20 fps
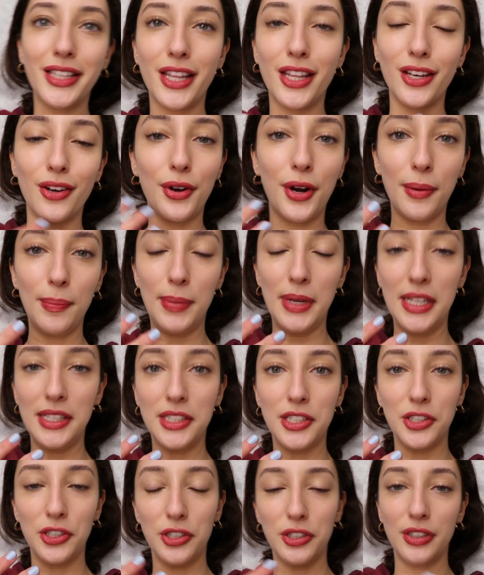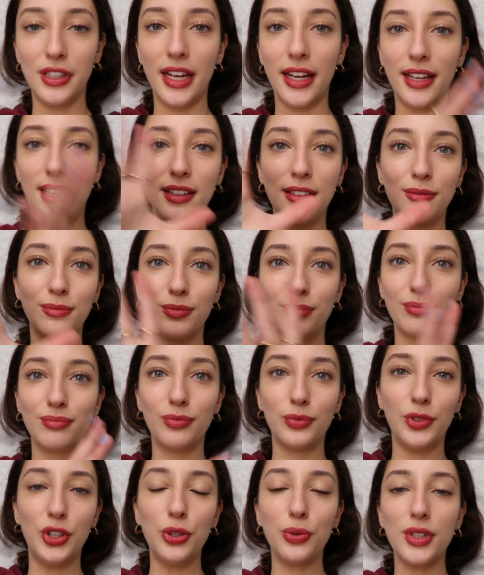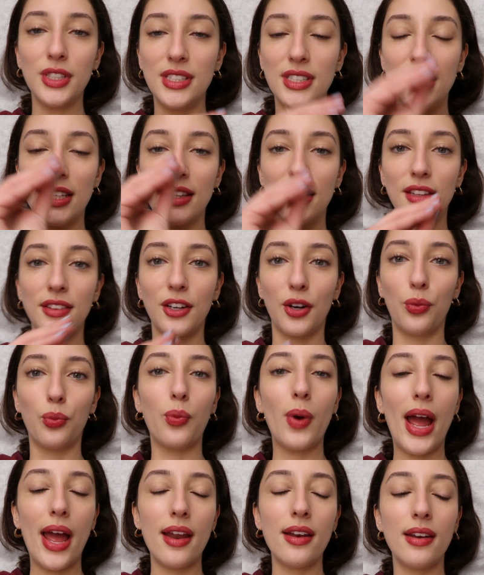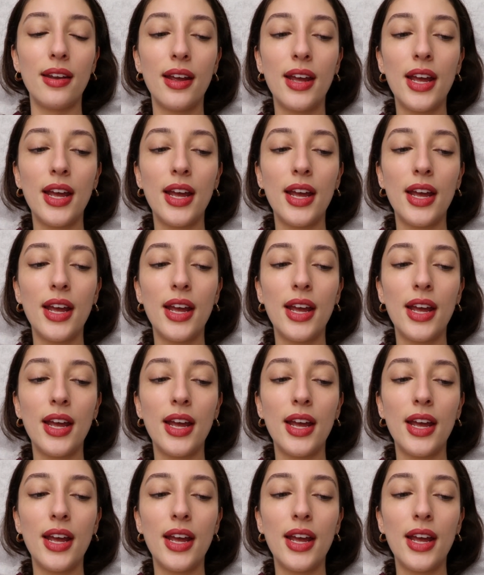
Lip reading: the armpits are like, you can see that they're wet.